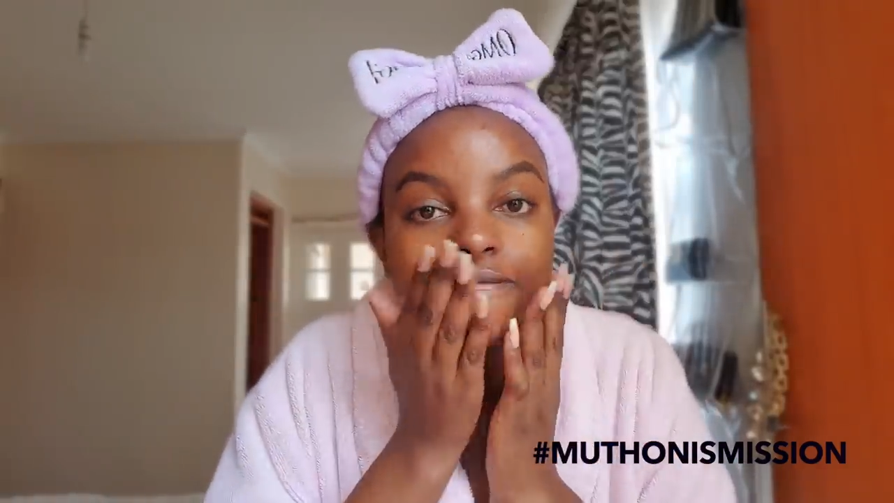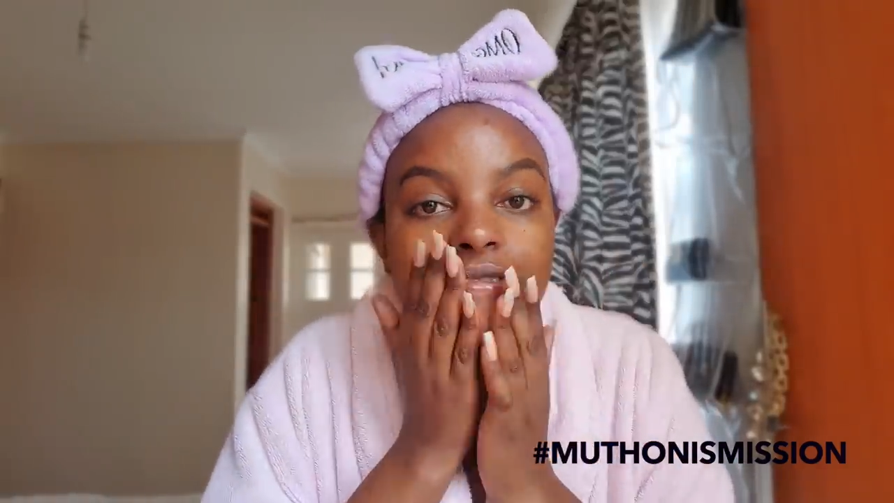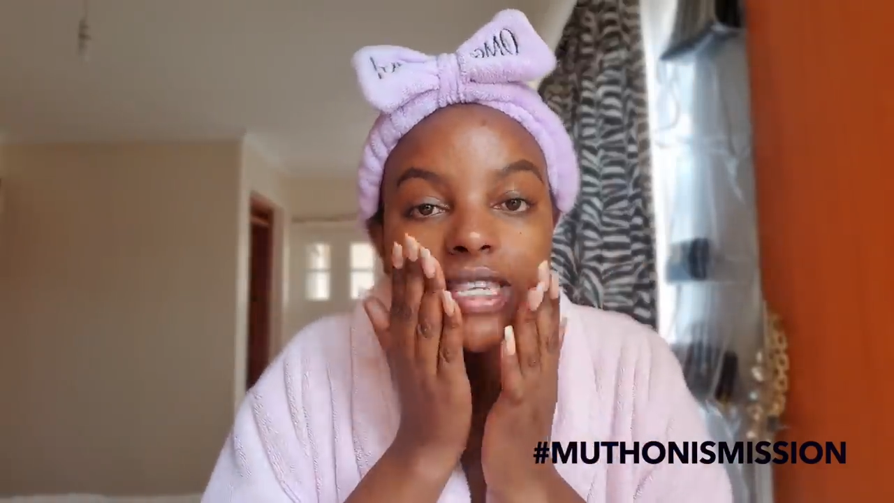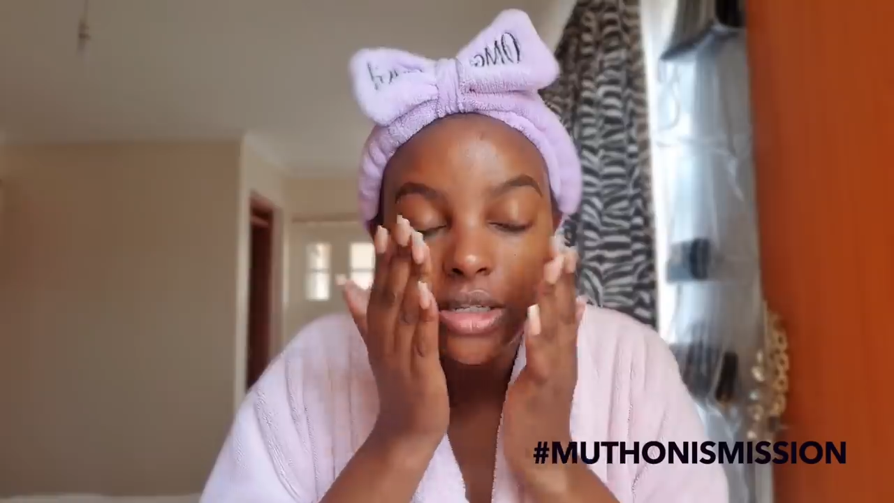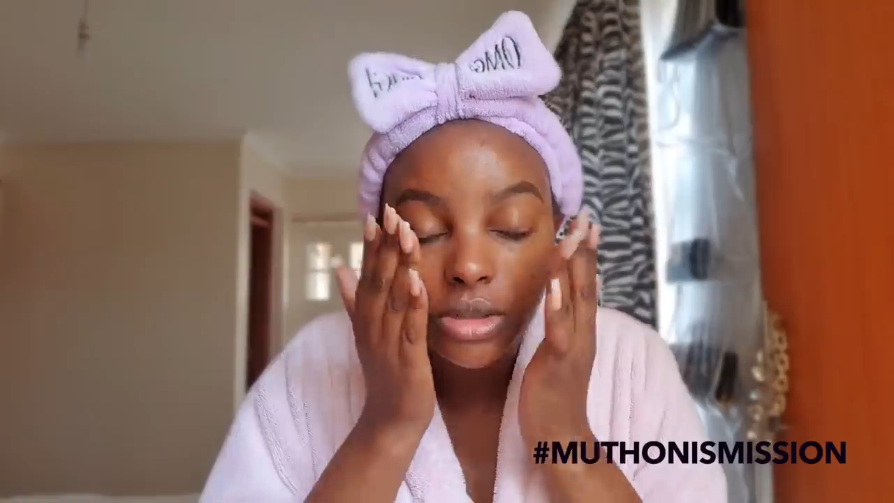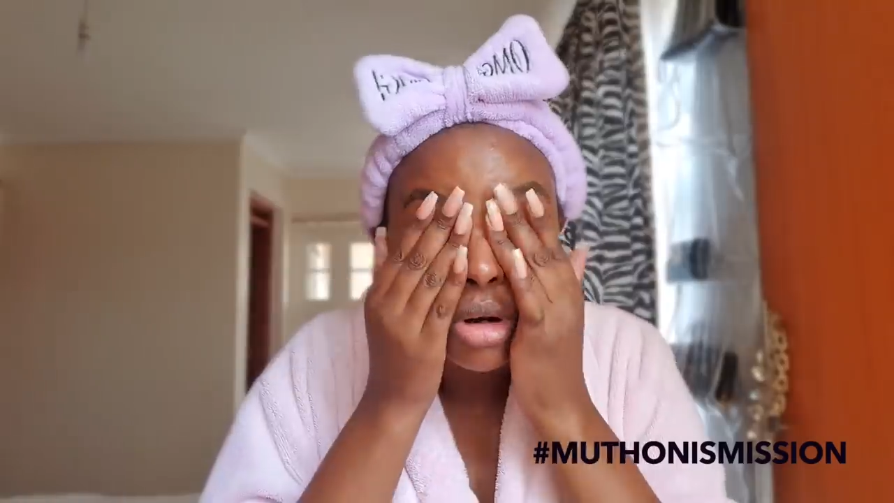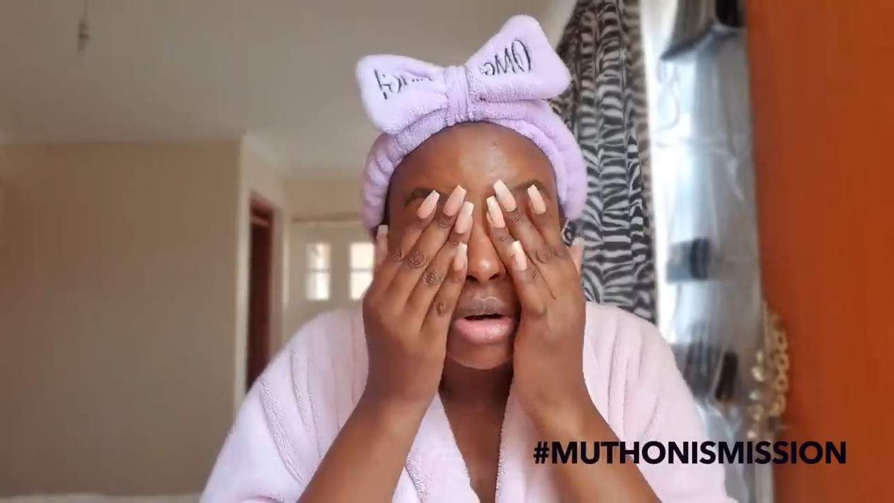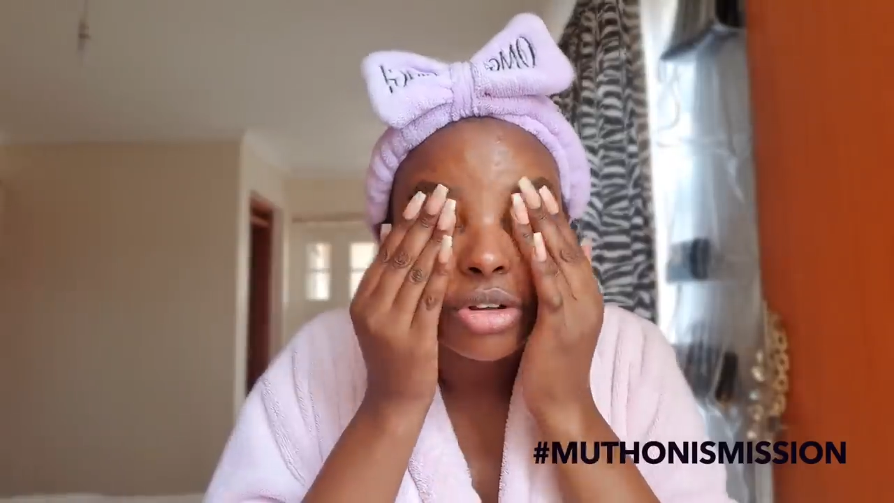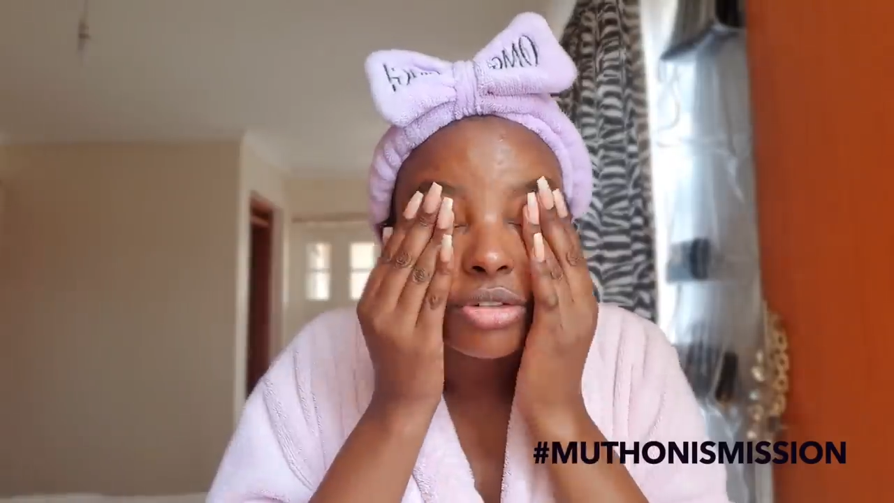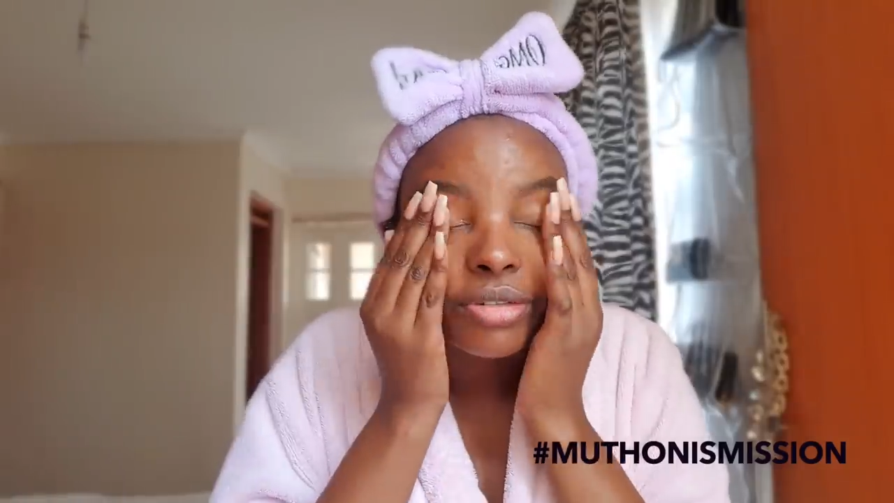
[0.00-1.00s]
skin
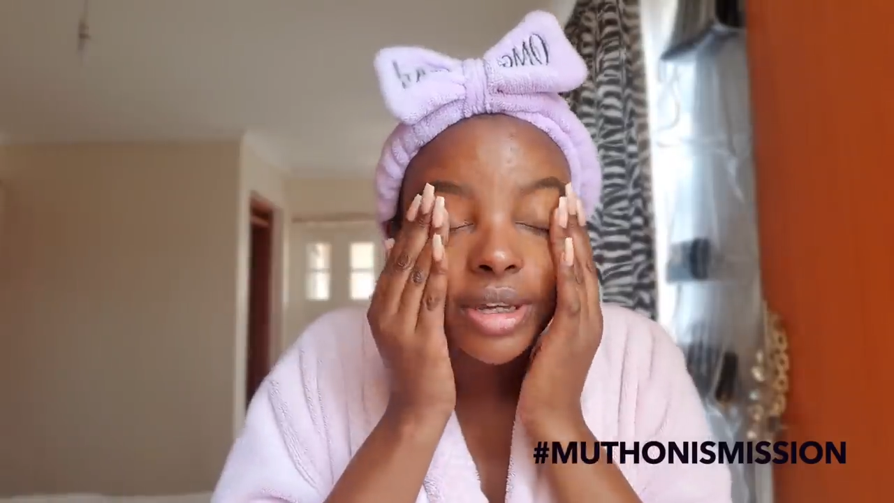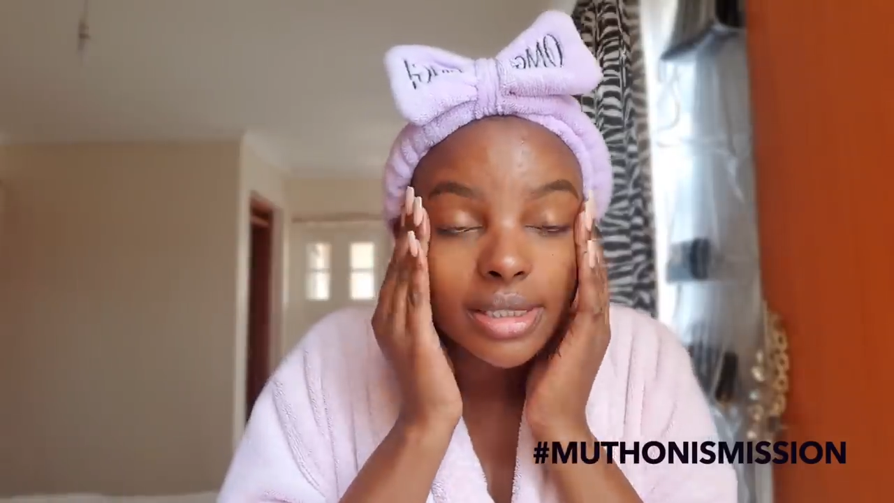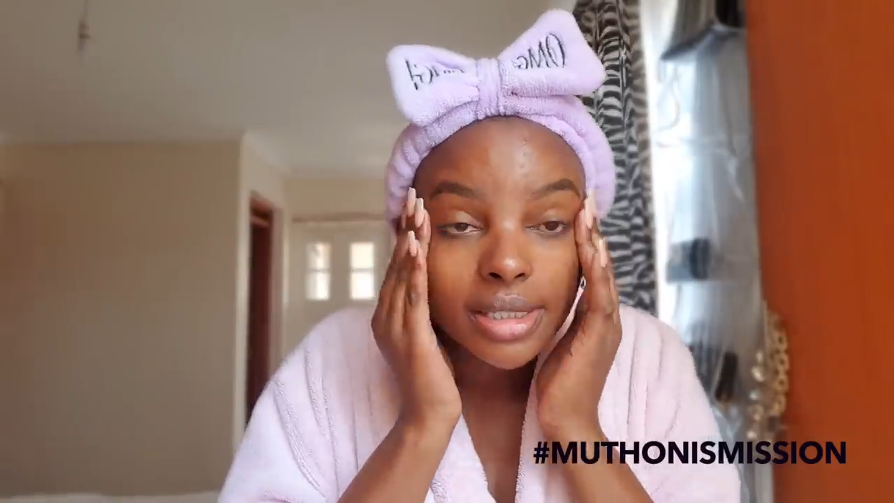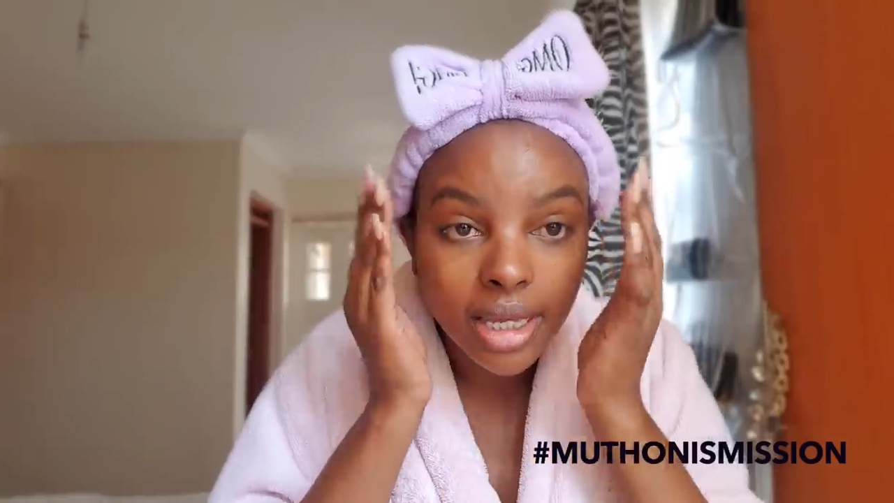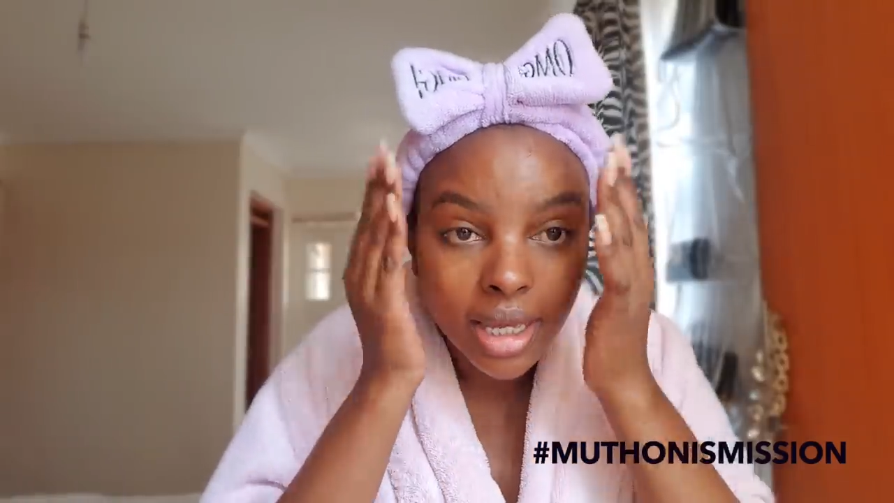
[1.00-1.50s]
on your face